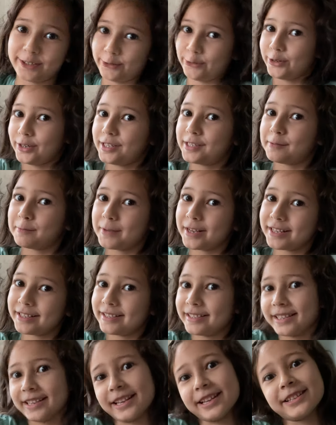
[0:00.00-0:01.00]

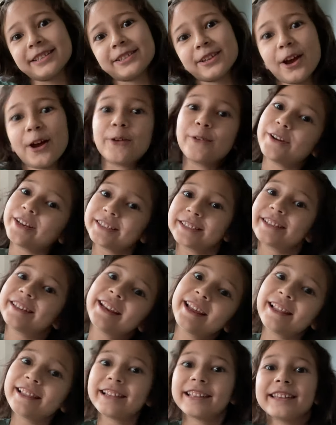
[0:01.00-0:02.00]
Christmas is
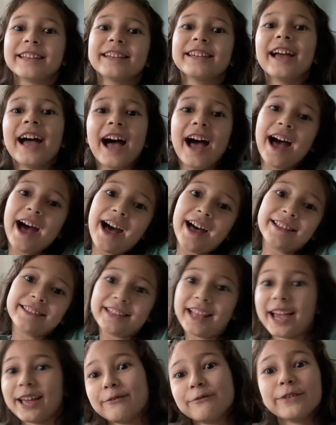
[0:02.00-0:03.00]
originally
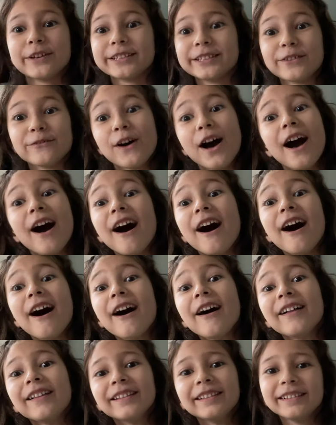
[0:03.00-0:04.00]
a light
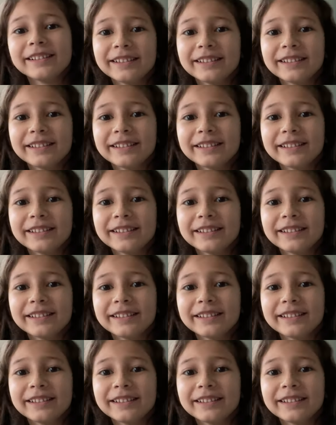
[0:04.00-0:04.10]
festival.